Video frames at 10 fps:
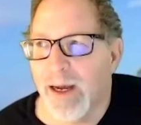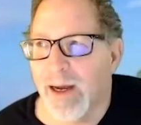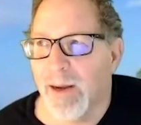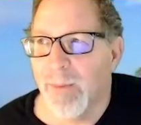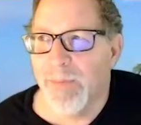
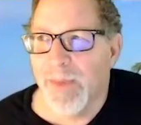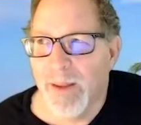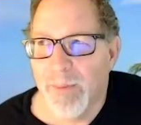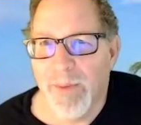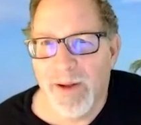Um,
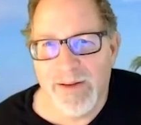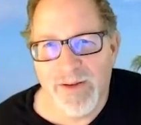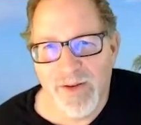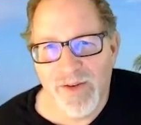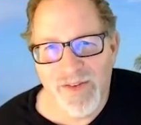but
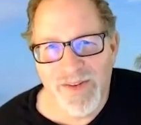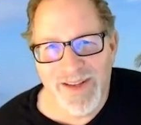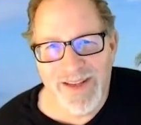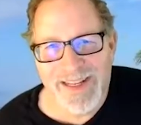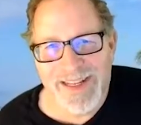
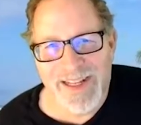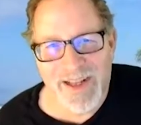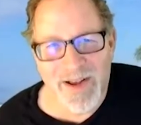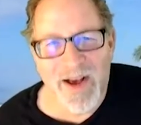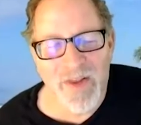usually,
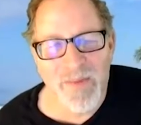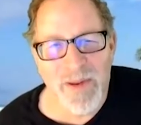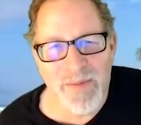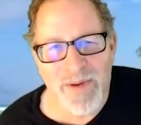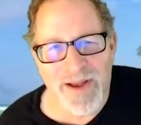other
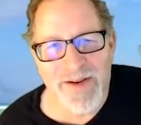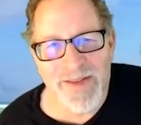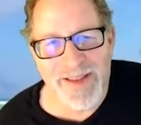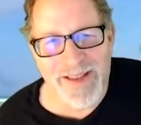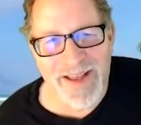people enter
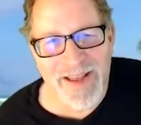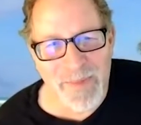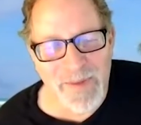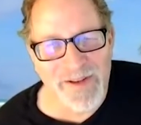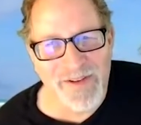the, the
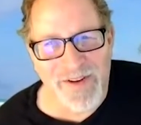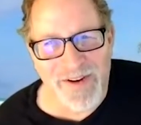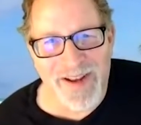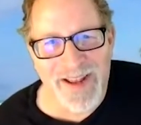picture.